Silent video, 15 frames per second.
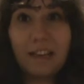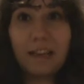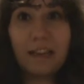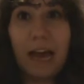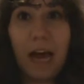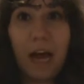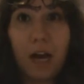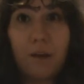
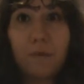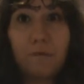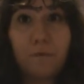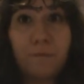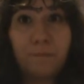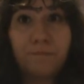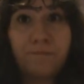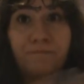carnival
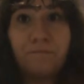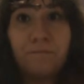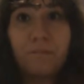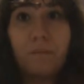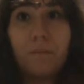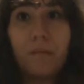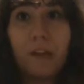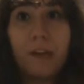
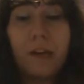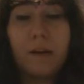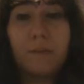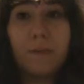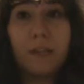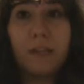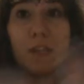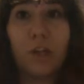
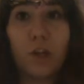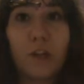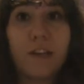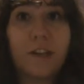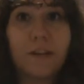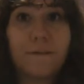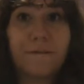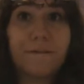and they turn
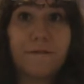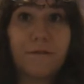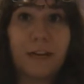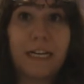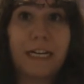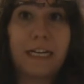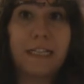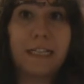into the
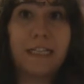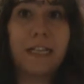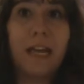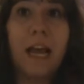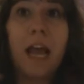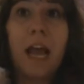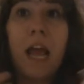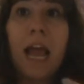freaks.
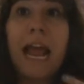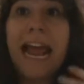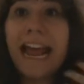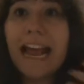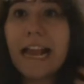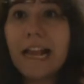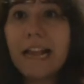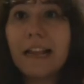
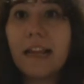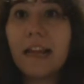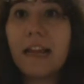It